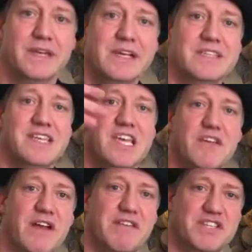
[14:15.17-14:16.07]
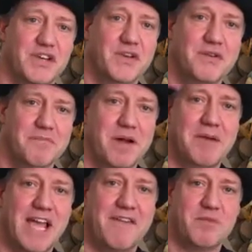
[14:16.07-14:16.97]
See you very soon.
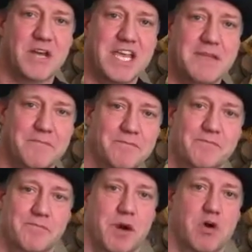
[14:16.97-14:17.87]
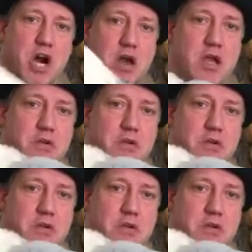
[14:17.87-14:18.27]
Bye-bye, everybody. Bye-bye.